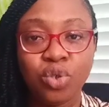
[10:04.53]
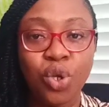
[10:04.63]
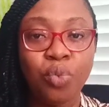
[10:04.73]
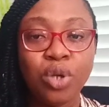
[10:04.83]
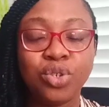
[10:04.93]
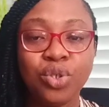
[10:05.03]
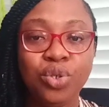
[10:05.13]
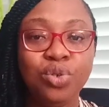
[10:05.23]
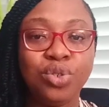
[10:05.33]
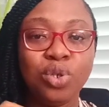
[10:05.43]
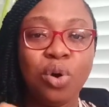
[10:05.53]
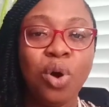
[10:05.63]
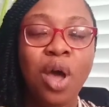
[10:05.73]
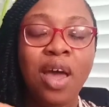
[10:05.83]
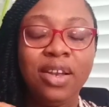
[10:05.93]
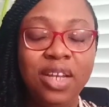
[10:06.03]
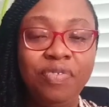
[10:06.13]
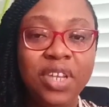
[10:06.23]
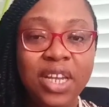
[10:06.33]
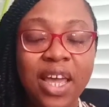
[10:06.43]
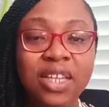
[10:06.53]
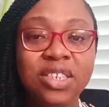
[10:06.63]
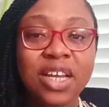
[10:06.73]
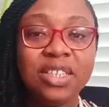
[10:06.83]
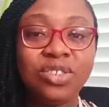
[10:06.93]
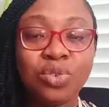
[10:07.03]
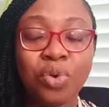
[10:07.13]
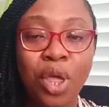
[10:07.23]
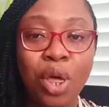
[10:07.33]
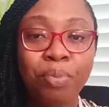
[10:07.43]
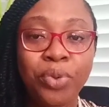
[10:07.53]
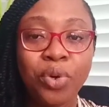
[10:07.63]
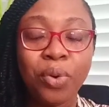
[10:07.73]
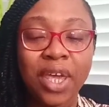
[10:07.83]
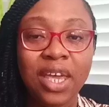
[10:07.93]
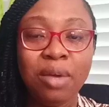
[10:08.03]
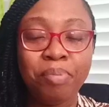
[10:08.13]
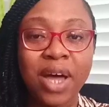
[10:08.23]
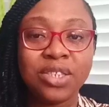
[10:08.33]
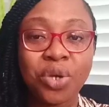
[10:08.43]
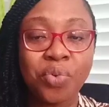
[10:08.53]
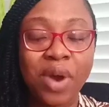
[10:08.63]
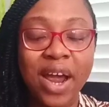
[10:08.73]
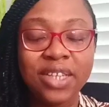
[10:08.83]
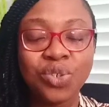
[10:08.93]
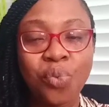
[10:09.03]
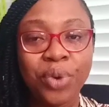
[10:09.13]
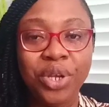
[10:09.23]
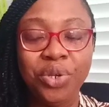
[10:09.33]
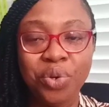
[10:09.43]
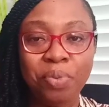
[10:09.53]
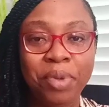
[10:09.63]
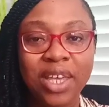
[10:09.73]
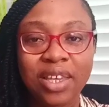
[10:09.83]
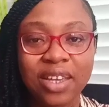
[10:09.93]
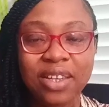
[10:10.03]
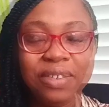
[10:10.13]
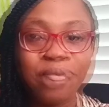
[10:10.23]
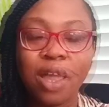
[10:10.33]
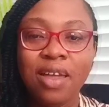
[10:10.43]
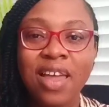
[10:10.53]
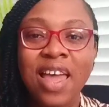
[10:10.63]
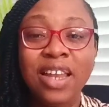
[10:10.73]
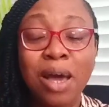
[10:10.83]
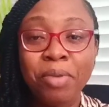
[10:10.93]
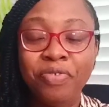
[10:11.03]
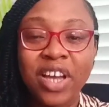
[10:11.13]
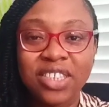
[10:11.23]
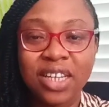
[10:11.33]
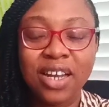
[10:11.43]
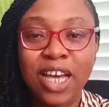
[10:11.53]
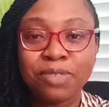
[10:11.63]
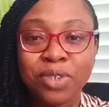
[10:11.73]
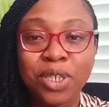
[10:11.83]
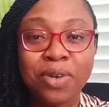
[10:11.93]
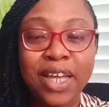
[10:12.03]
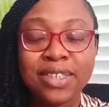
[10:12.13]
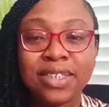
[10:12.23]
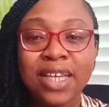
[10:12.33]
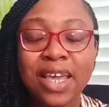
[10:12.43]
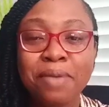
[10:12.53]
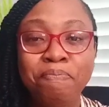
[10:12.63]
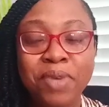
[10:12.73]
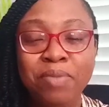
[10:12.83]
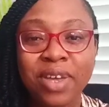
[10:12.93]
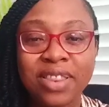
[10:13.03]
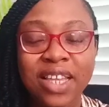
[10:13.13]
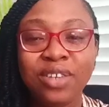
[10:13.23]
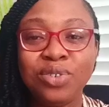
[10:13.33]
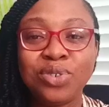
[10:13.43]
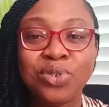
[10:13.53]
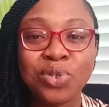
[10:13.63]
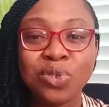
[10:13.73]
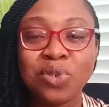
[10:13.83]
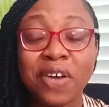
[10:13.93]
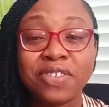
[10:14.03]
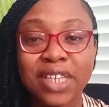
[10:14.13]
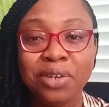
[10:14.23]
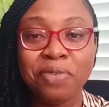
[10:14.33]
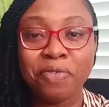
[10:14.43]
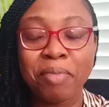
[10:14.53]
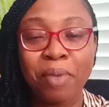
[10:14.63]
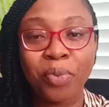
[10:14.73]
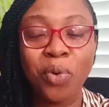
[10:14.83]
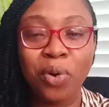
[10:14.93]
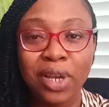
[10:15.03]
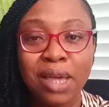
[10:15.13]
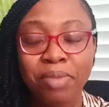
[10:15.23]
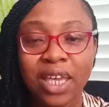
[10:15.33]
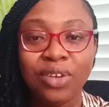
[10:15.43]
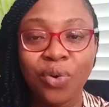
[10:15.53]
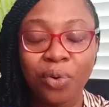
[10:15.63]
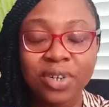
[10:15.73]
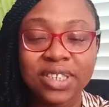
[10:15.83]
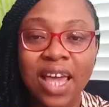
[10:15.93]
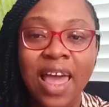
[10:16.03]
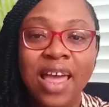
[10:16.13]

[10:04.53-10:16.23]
So you want to use your leavening agents to help your cake batter rise when you're baking. Now, before I share the last point, I would like to say a big thank you to those who have signed up for my pro online baking course.